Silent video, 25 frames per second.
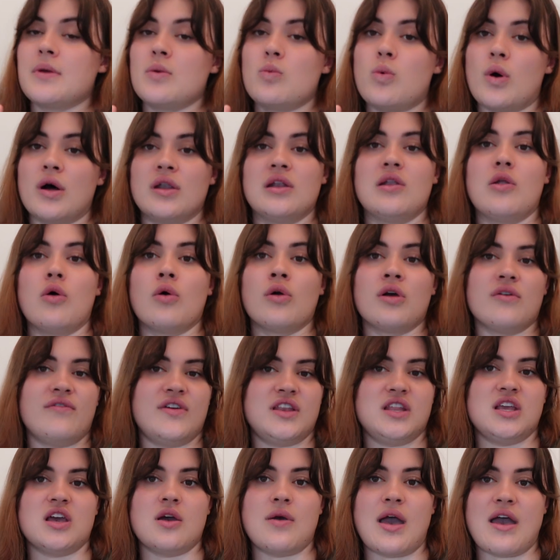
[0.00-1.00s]
be 1 longer
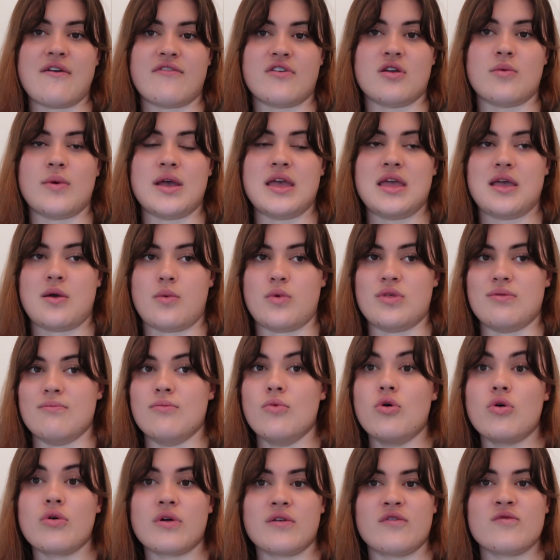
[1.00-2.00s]
video every week with
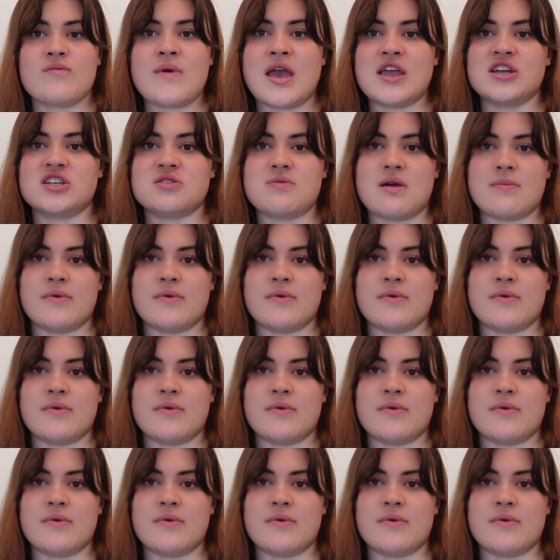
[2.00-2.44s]
more information